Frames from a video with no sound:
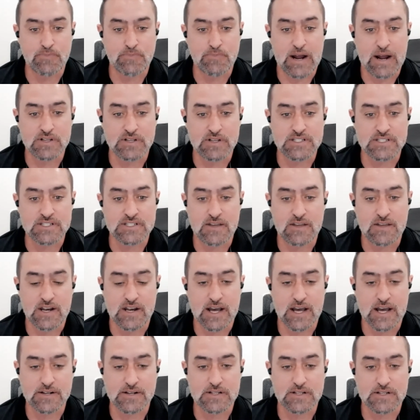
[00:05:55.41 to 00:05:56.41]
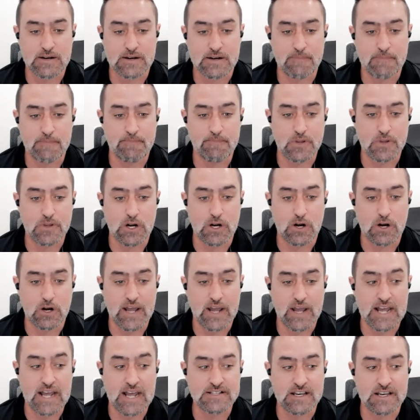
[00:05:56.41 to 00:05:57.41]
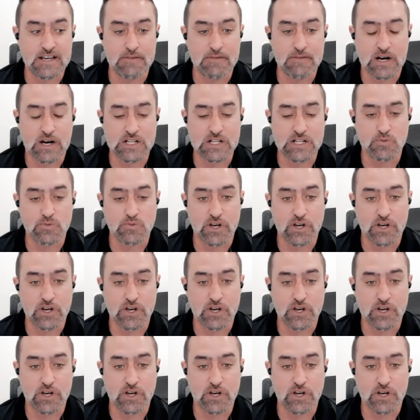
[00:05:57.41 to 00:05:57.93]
but I would say in the next 18 months,